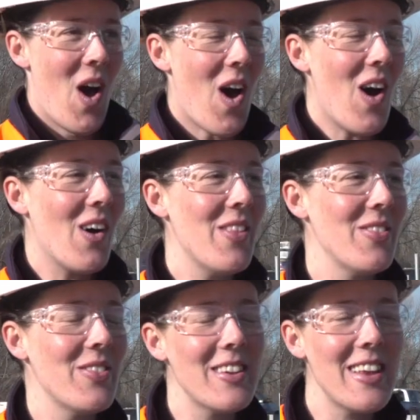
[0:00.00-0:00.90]
On
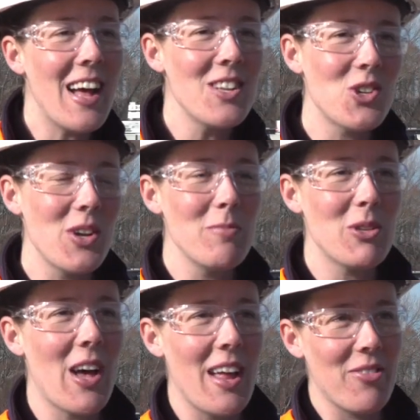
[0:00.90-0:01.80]
the downstream
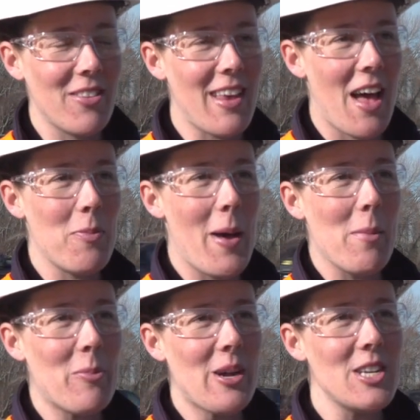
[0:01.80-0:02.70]
side of the
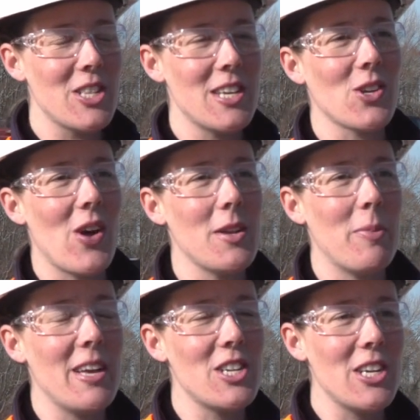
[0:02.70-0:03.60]
southbound bridge there's going to be a